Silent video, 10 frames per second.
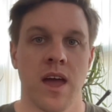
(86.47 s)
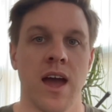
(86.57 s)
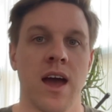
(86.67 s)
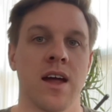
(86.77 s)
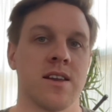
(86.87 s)

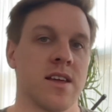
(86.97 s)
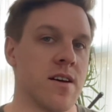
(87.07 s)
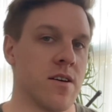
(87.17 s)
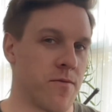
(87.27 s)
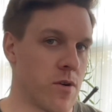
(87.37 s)
and
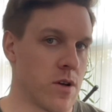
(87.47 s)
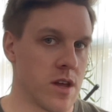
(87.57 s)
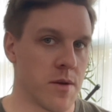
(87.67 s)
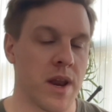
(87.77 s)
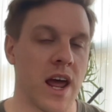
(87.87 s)
for a
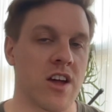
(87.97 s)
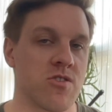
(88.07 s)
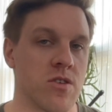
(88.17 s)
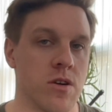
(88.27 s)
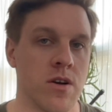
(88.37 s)
little bit
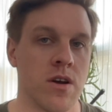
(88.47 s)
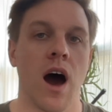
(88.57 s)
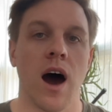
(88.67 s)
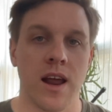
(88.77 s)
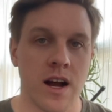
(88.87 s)
extra, learn
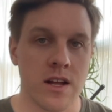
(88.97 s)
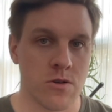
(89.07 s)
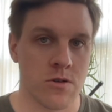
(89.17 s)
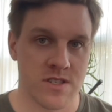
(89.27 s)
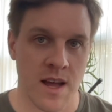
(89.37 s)

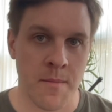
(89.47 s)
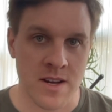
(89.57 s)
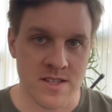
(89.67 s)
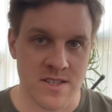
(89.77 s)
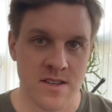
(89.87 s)
arigato
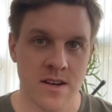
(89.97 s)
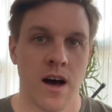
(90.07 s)
gozaimasu.